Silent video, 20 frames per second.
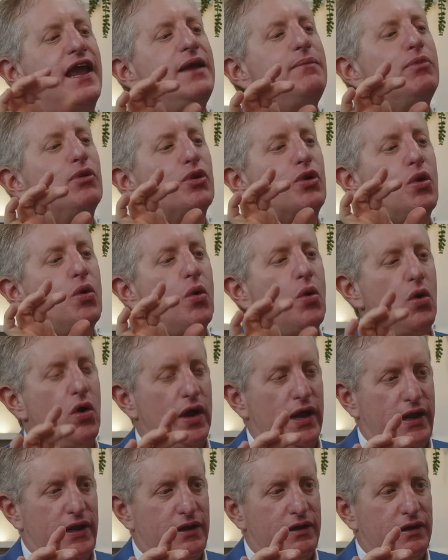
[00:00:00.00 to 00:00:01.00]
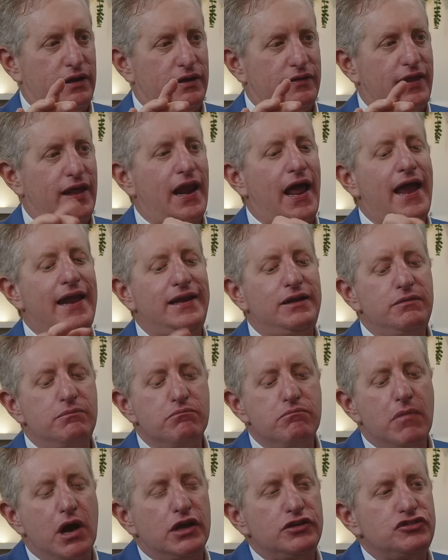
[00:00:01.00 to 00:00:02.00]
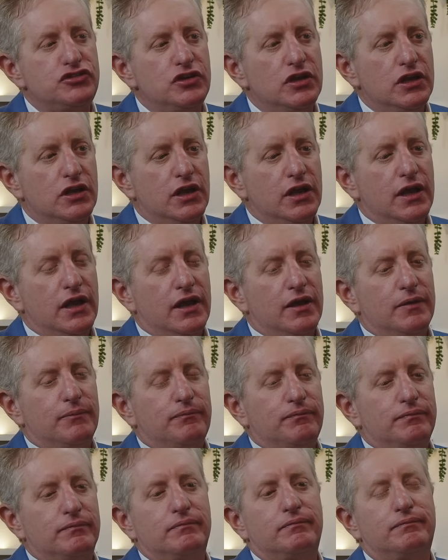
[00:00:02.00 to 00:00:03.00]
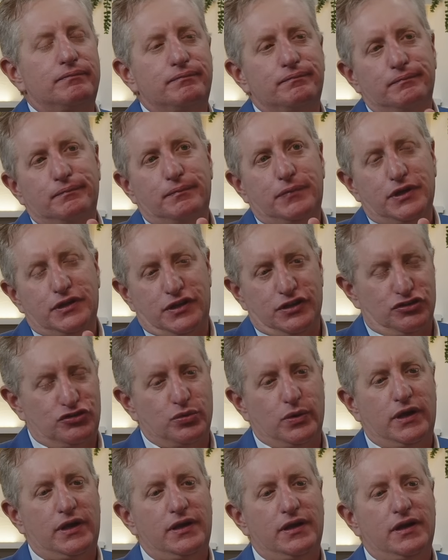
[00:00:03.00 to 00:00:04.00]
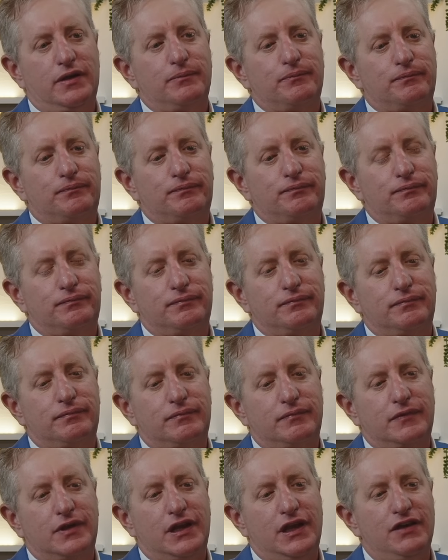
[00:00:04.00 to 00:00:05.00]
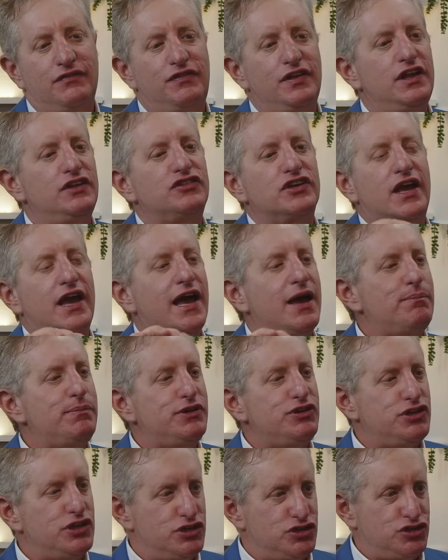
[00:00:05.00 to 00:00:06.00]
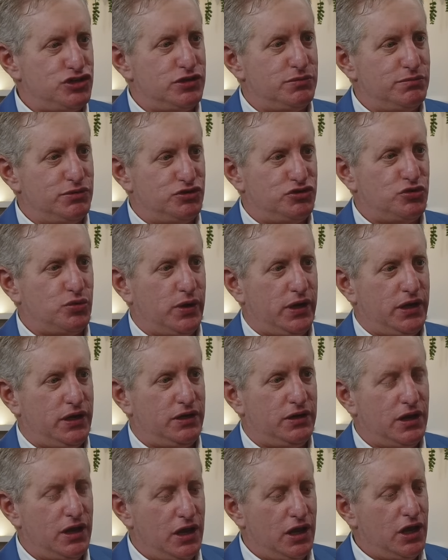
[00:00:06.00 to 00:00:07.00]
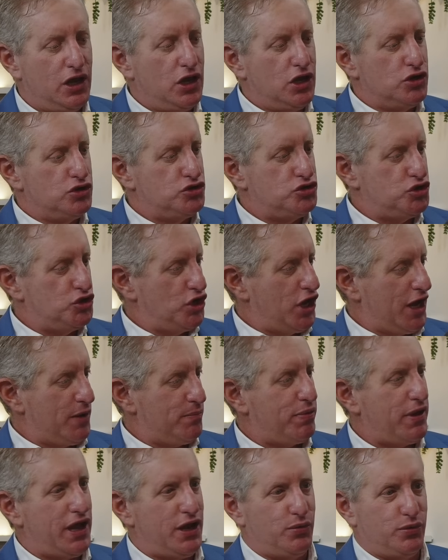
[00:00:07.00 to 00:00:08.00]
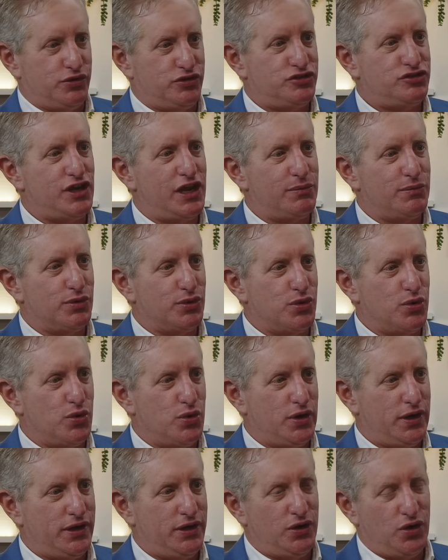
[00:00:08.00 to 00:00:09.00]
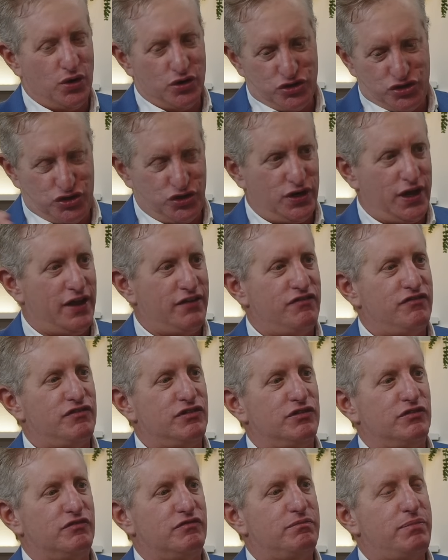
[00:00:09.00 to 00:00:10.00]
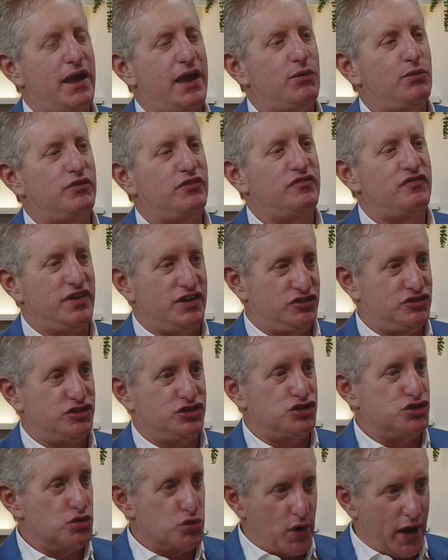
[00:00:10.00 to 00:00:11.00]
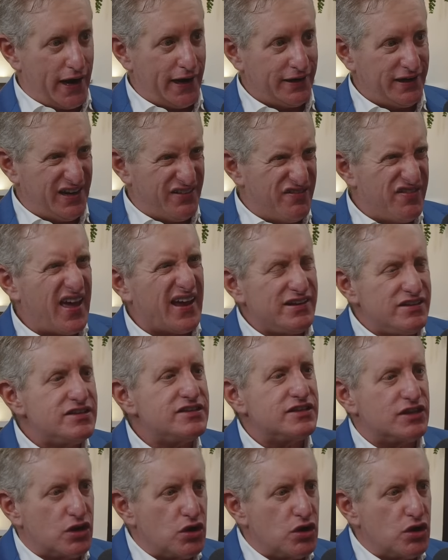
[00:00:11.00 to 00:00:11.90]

Stablecoin that I must put this way. If it's a competition between should I pay with stablecoin or should I pay with Visa Direct, if that's